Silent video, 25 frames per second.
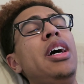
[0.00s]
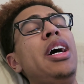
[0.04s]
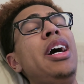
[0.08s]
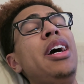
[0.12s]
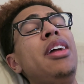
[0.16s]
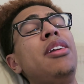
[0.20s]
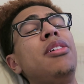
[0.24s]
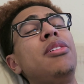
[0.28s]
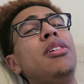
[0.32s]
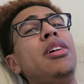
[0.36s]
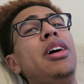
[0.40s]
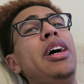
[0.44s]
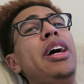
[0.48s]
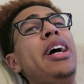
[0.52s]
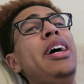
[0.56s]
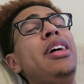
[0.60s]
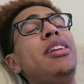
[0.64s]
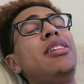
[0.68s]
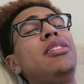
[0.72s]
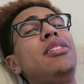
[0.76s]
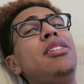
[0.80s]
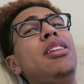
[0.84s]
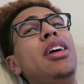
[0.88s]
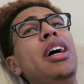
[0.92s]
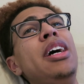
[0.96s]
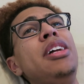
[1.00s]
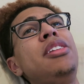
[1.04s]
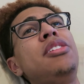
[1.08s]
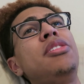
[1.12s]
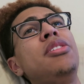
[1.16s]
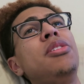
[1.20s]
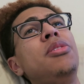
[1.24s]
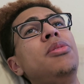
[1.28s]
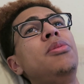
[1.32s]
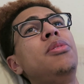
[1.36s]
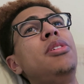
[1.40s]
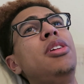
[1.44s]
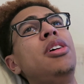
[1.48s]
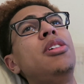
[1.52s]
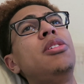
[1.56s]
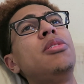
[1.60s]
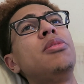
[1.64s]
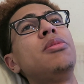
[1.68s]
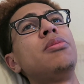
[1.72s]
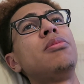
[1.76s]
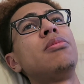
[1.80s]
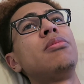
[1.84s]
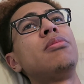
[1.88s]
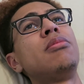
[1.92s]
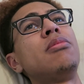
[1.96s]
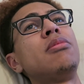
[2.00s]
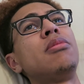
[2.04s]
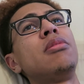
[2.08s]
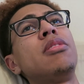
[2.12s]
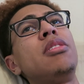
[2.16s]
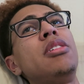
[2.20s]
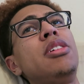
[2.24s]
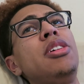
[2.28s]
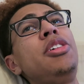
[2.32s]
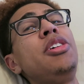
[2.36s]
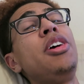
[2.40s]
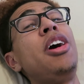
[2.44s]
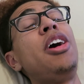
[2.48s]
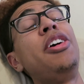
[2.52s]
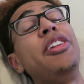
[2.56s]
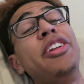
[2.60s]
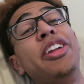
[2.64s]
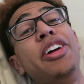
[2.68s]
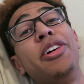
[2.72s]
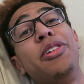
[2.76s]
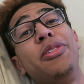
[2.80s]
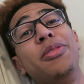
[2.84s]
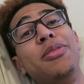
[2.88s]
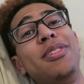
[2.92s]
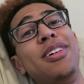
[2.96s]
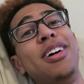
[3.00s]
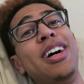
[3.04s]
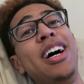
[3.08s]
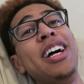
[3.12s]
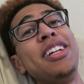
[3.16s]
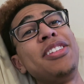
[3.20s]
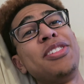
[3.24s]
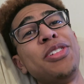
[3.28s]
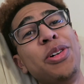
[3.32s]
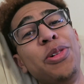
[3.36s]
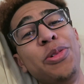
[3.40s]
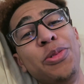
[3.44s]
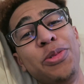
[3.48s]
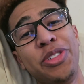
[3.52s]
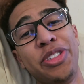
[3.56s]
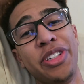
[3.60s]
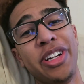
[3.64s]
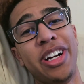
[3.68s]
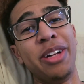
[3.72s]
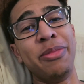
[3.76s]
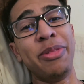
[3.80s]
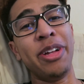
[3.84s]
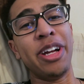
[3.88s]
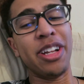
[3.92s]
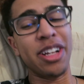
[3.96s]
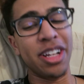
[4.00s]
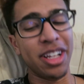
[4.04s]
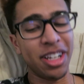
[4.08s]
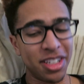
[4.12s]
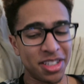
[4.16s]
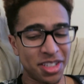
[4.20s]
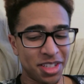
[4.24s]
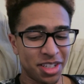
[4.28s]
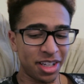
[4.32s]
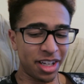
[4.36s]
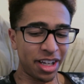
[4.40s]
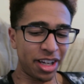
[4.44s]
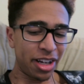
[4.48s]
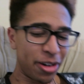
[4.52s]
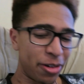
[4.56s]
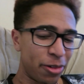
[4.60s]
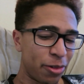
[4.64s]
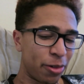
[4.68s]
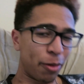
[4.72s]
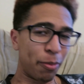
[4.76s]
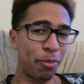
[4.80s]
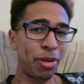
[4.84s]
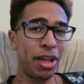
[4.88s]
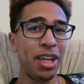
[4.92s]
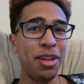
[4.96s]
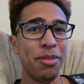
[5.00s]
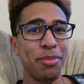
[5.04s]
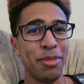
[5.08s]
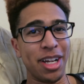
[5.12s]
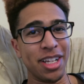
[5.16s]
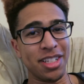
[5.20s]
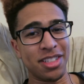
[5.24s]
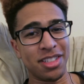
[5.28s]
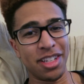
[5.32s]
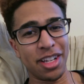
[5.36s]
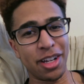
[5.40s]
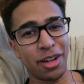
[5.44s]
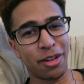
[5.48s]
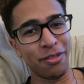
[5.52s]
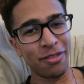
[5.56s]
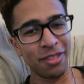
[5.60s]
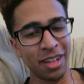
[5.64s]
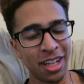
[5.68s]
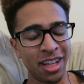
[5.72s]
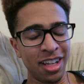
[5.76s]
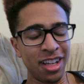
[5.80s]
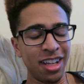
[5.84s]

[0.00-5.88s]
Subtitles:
I don't know. Y'all know. I told y'all. I'm not gonna sit here and repeat myself.